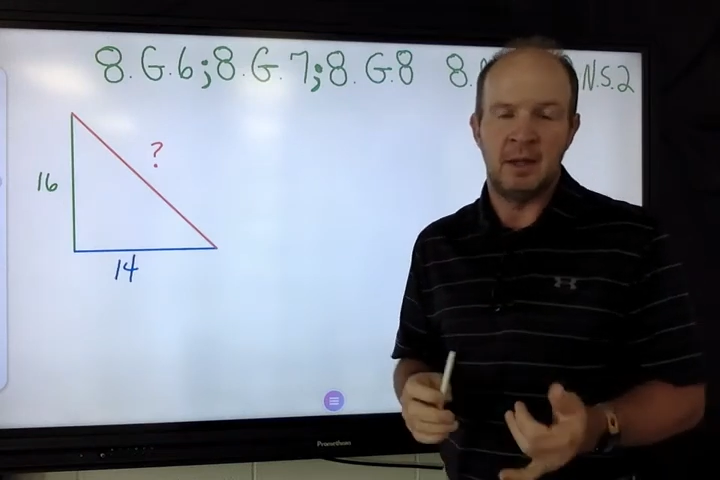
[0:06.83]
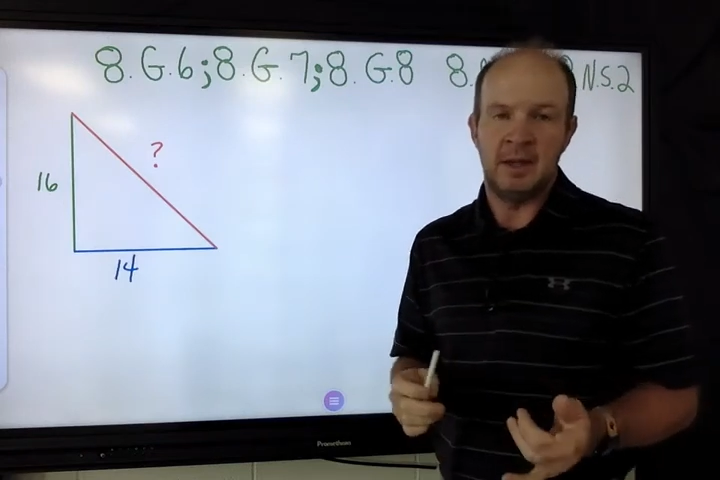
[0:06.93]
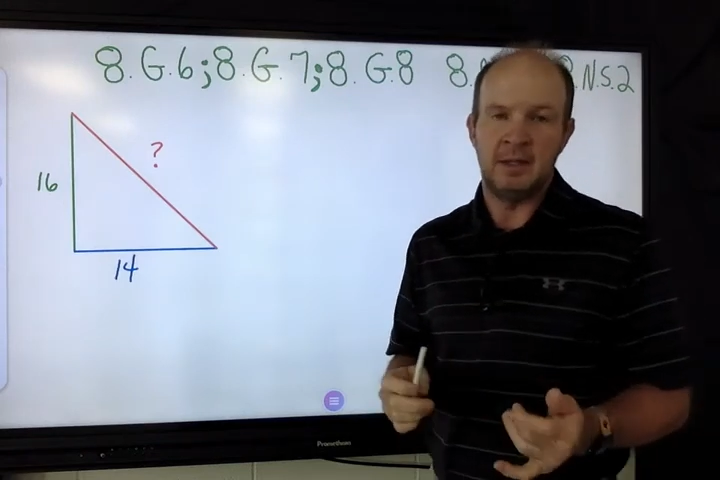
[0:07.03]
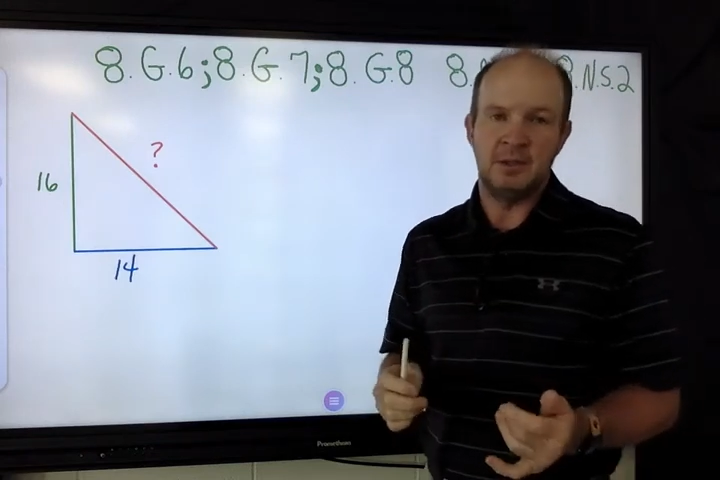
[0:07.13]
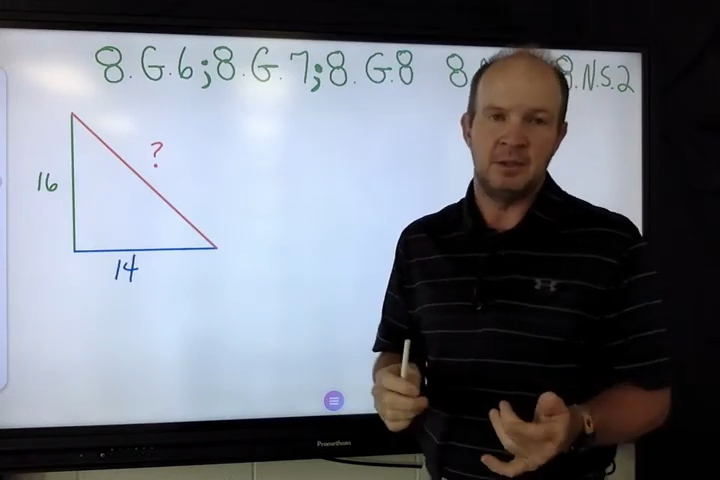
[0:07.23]

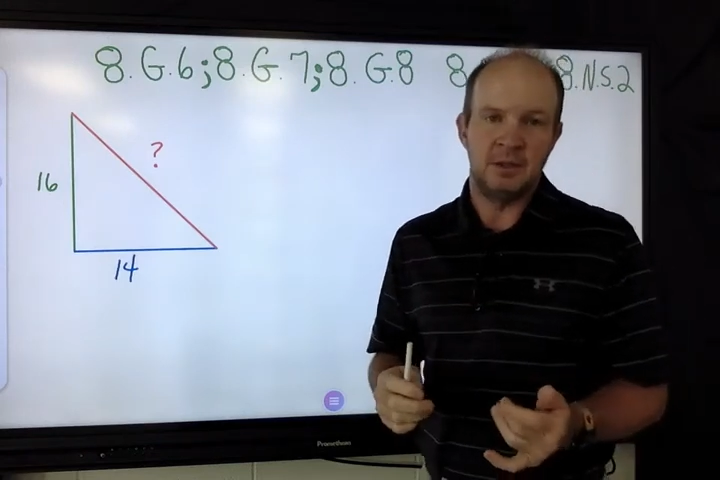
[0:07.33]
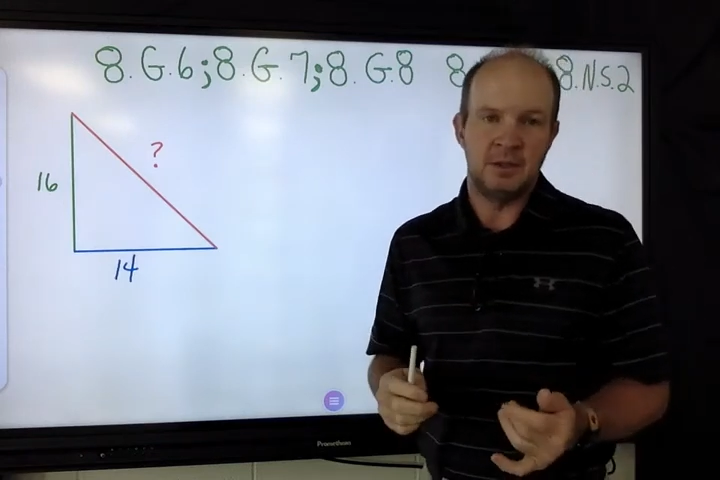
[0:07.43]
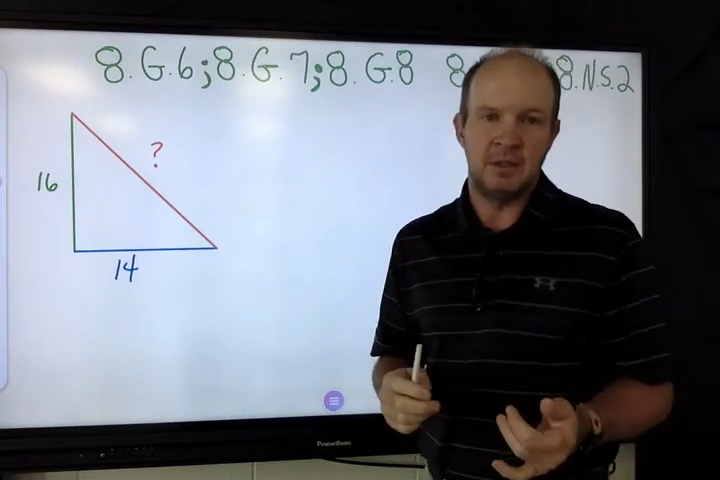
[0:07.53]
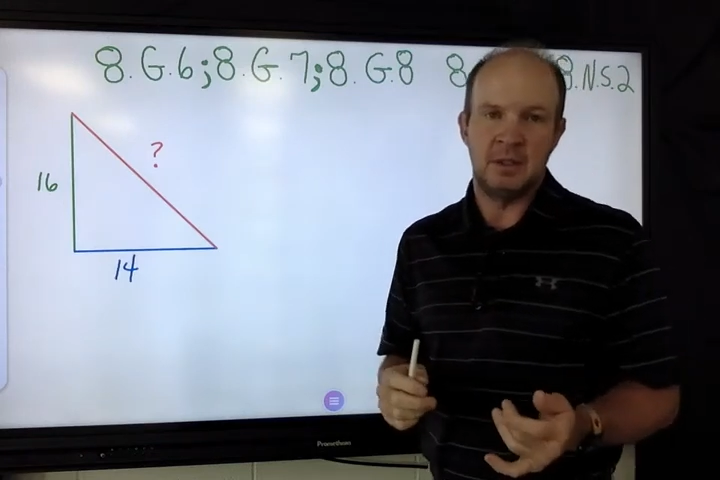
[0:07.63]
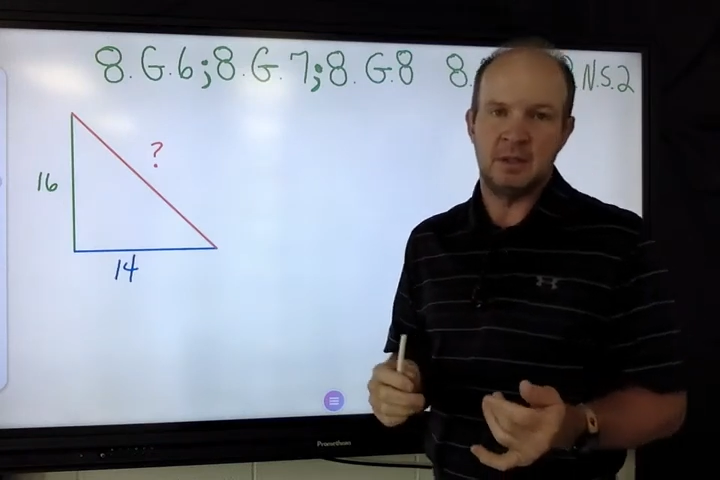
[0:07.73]

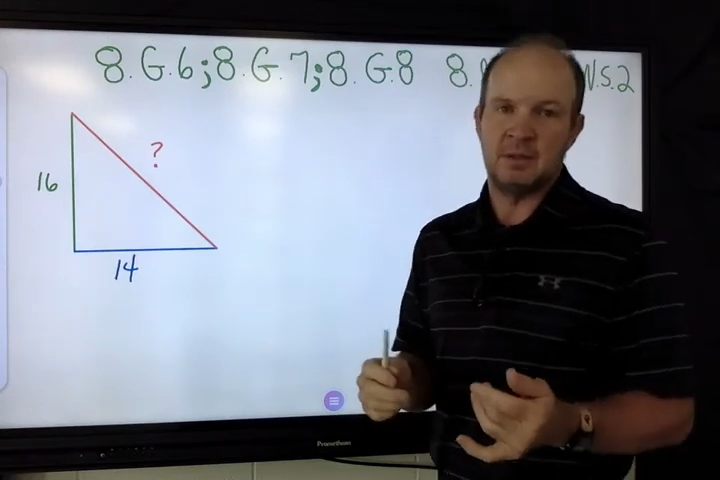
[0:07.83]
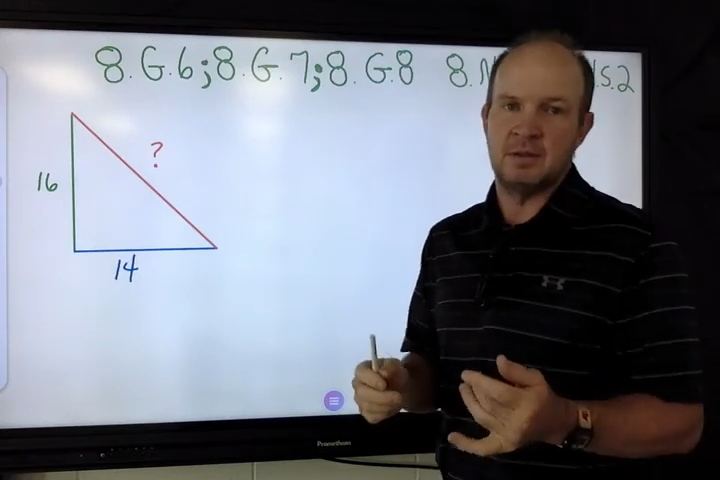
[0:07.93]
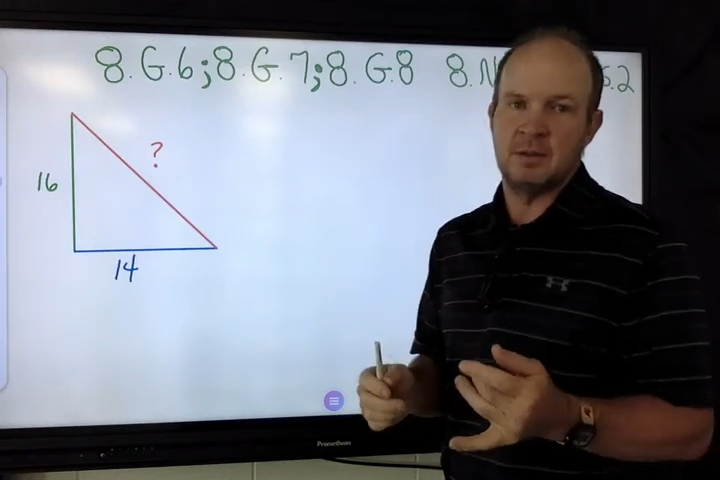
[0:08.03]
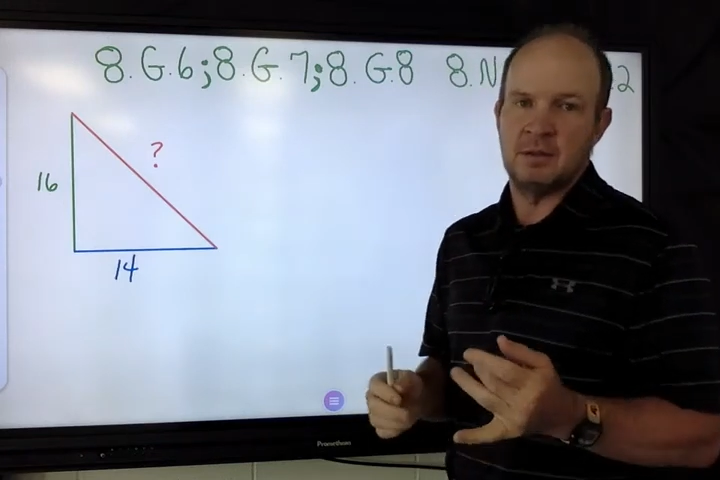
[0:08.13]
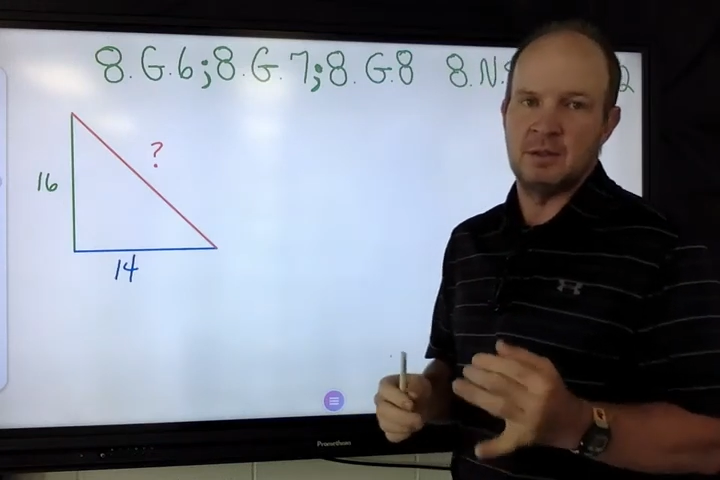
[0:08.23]
8.G.6,
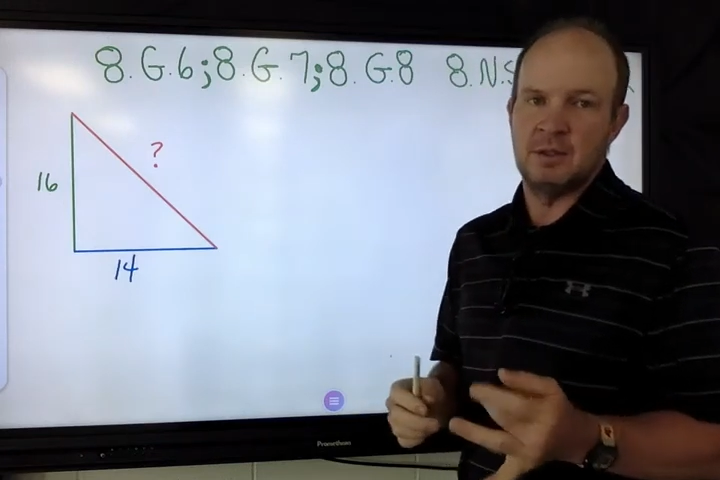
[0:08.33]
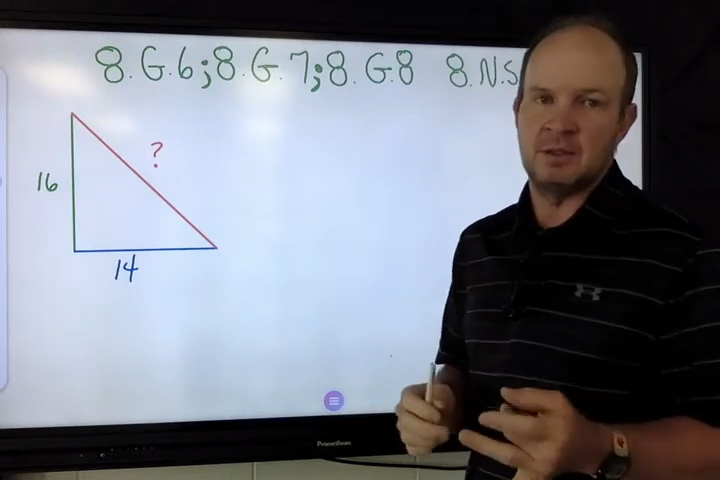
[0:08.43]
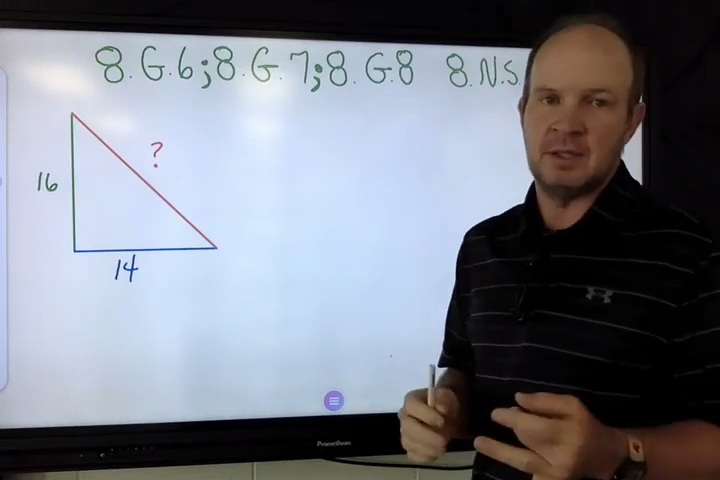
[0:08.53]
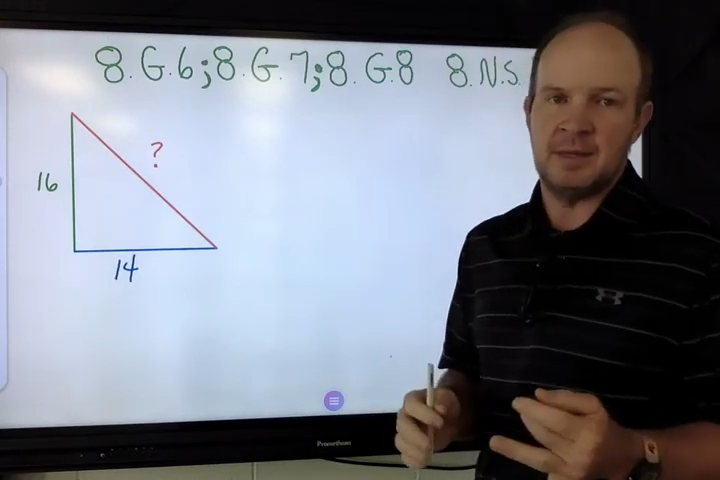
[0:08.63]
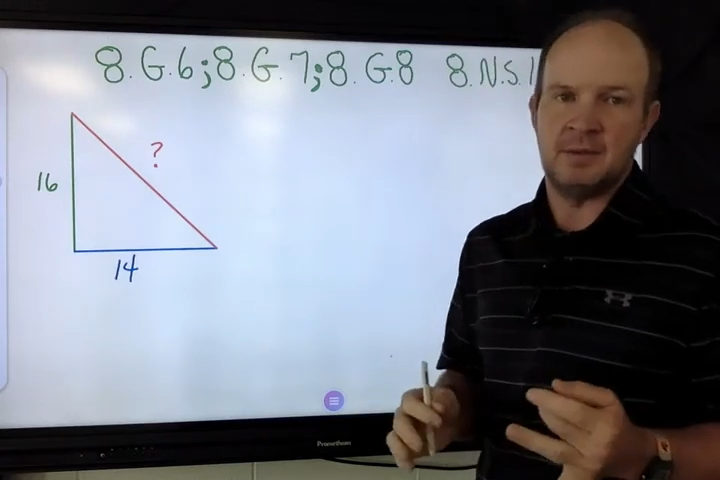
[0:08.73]

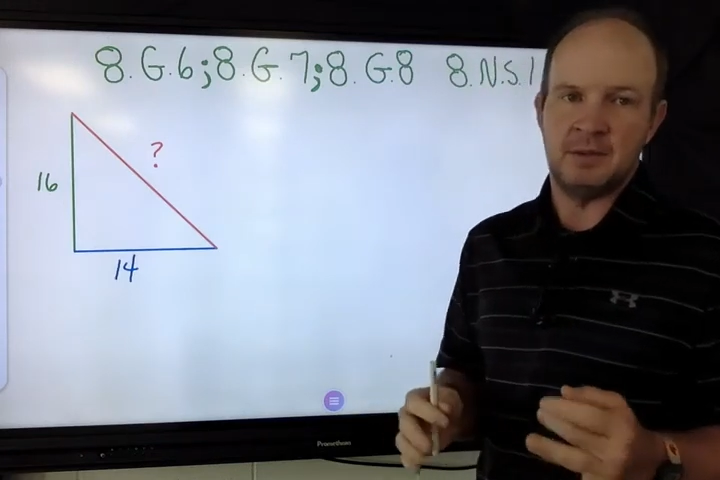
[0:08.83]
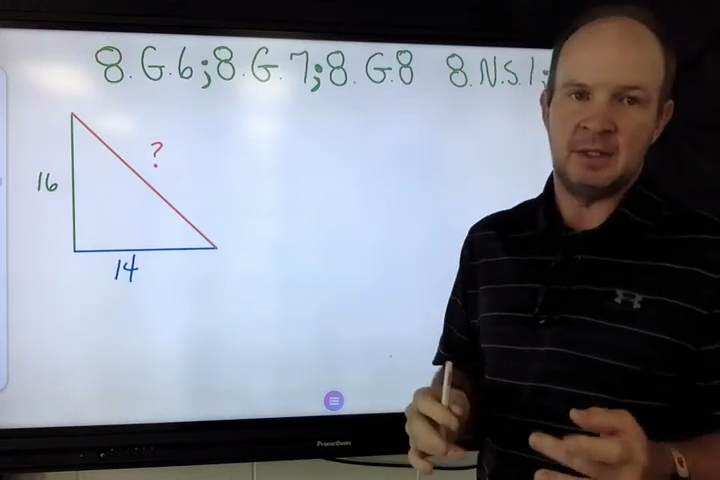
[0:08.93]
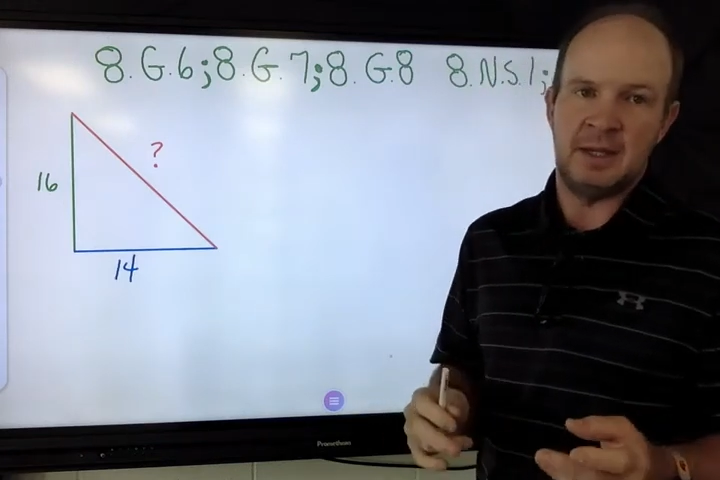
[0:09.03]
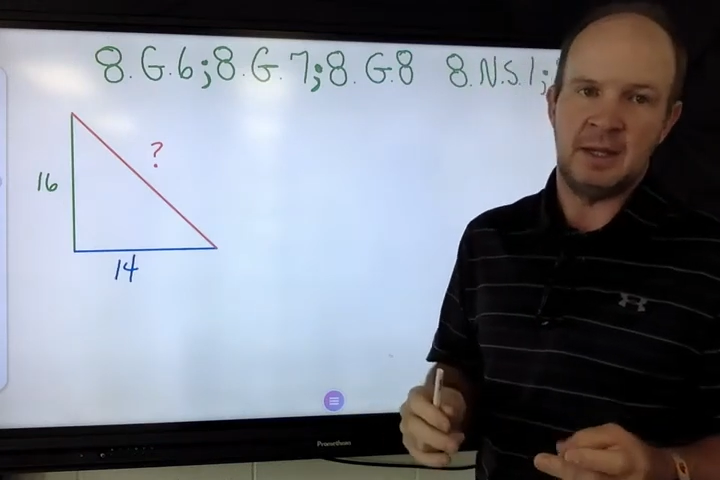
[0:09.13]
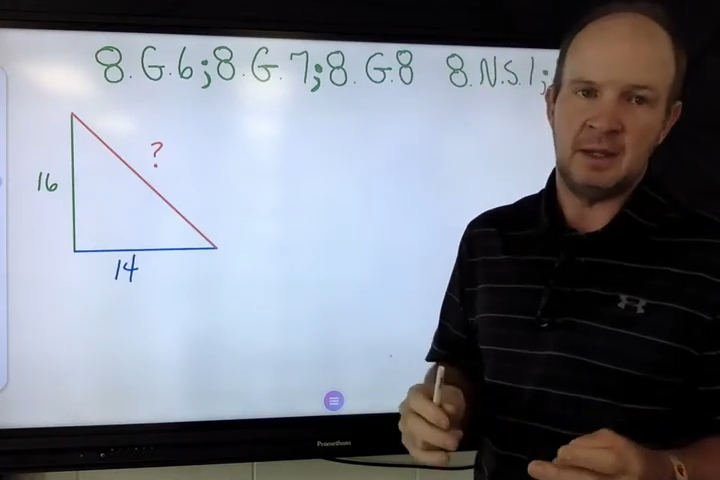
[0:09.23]
G7,
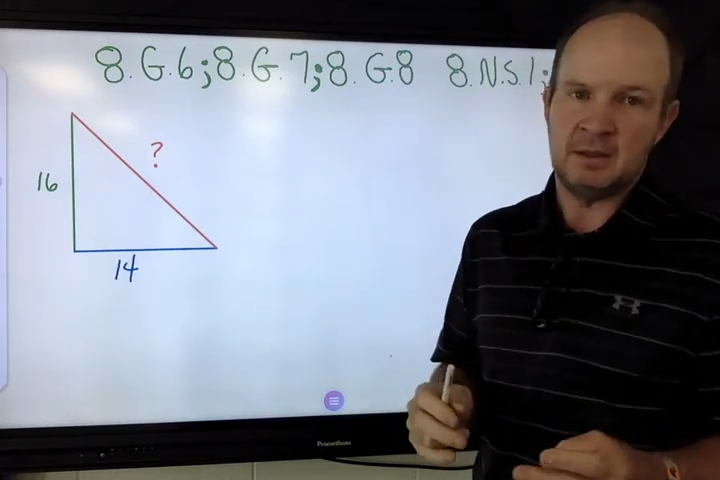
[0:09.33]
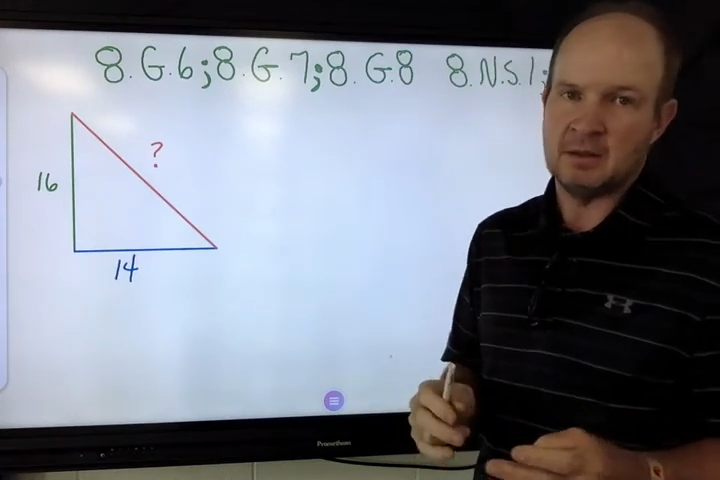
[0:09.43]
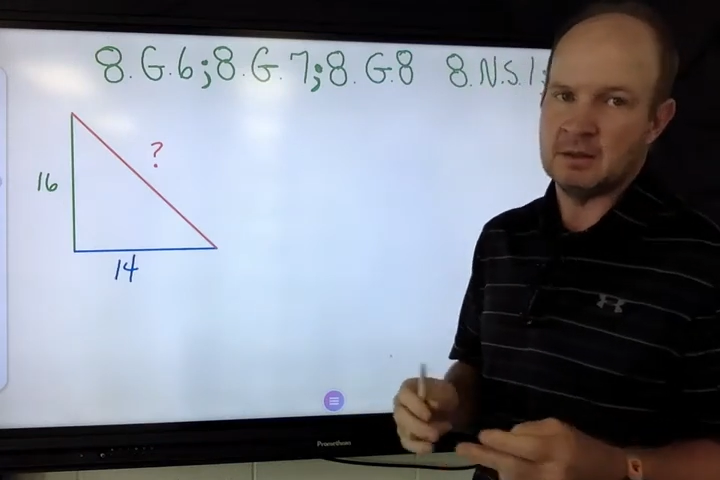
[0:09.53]
G8,